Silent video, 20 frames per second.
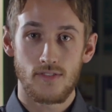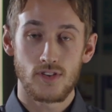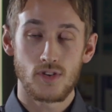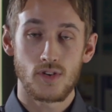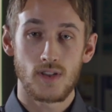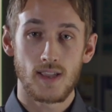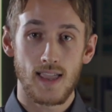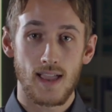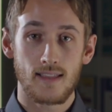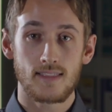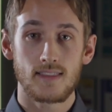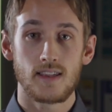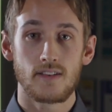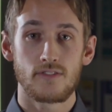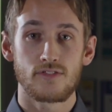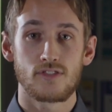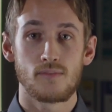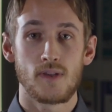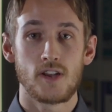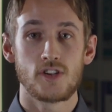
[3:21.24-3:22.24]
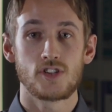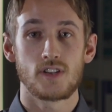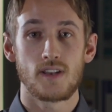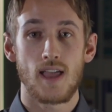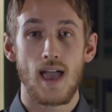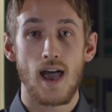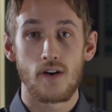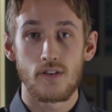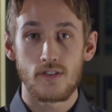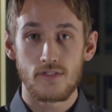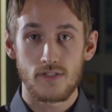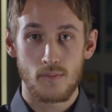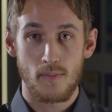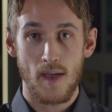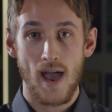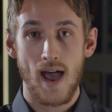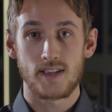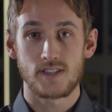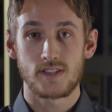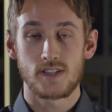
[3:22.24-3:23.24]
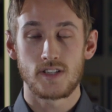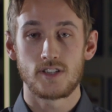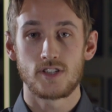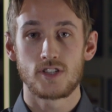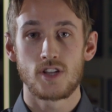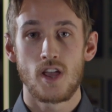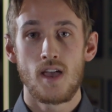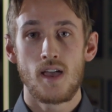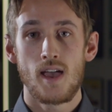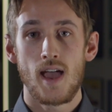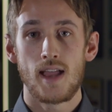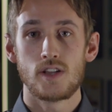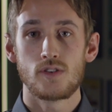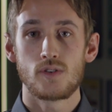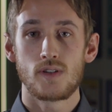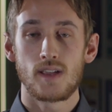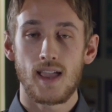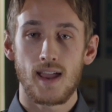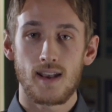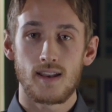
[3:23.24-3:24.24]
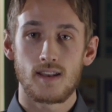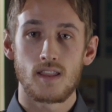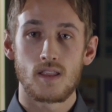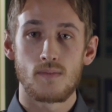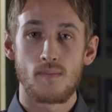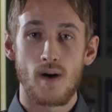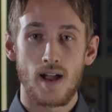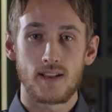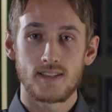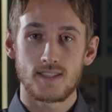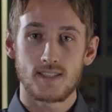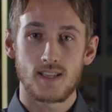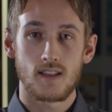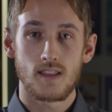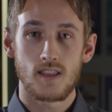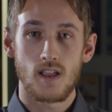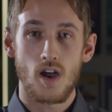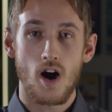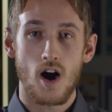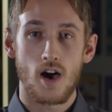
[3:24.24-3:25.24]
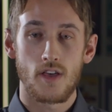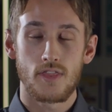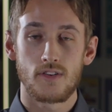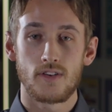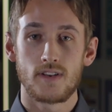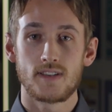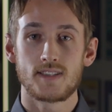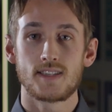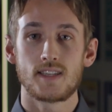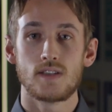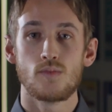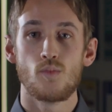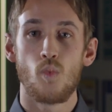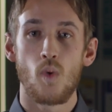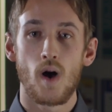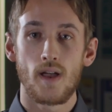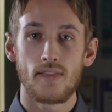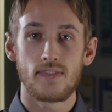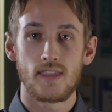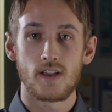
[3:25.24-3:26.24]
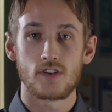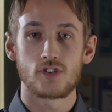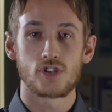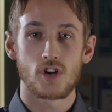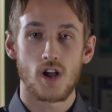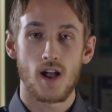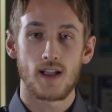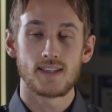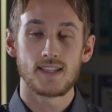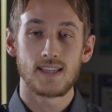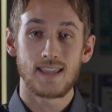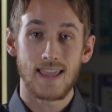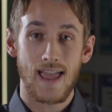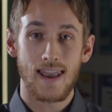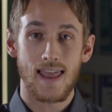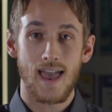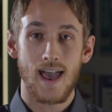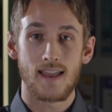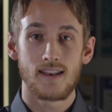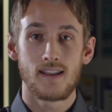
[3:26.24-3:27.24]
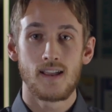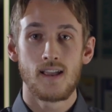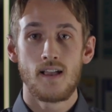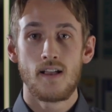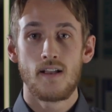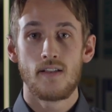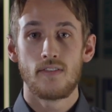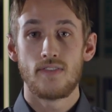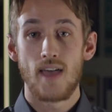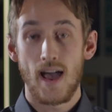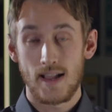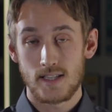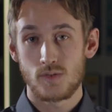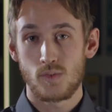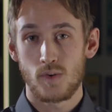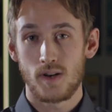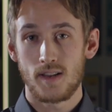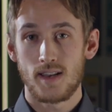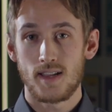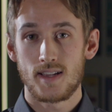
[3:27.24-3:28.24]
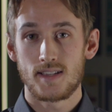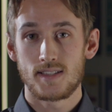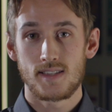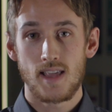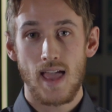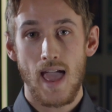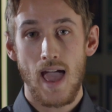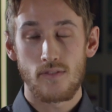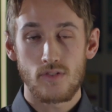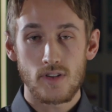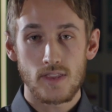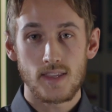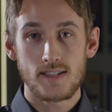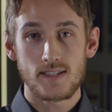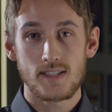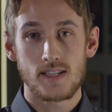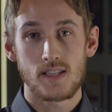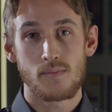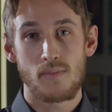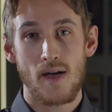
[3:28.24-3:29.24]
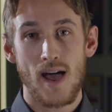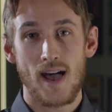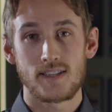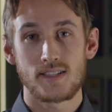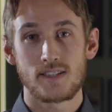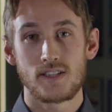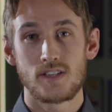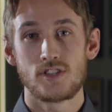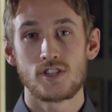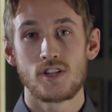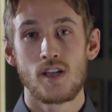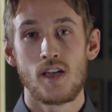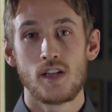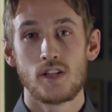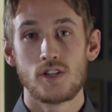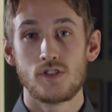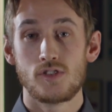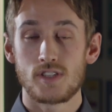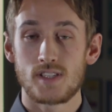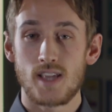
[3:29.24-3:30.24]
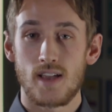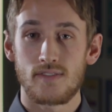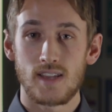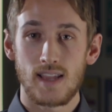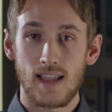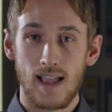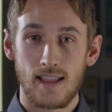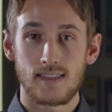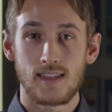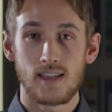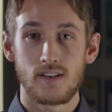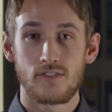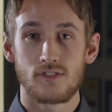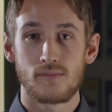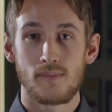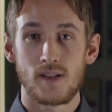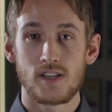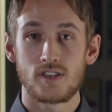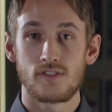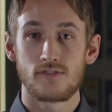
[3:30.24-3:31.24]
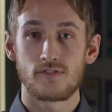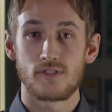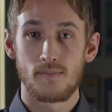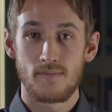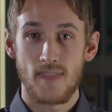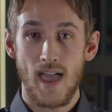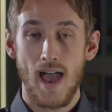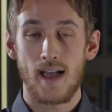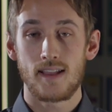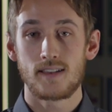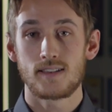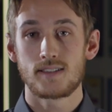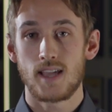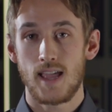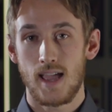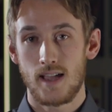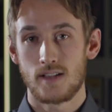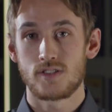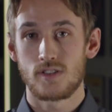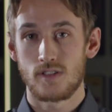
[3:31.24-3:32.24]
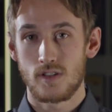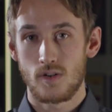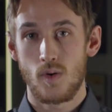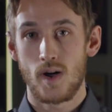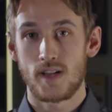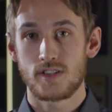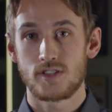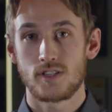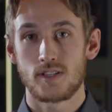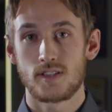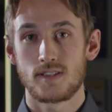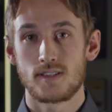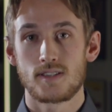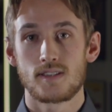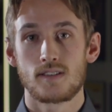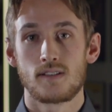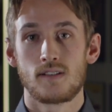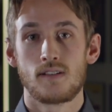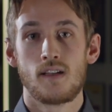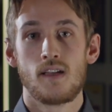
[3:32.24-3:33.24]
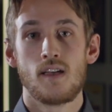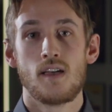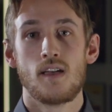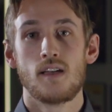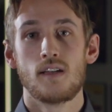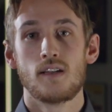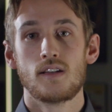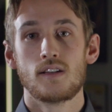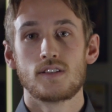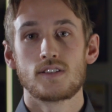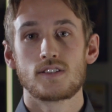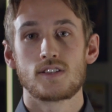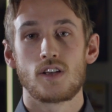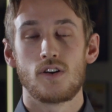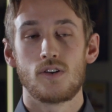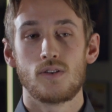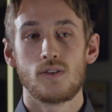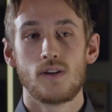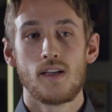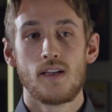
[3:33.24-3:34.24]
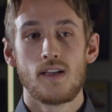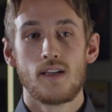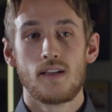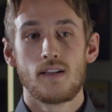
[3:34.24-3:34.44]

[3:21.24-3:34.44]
you can get the information out of the passage and you can get into the mindset of the author to see what they're trying to get at. That's what it is. Everything's in the passage. You just have to get the information from that to answer the questions. So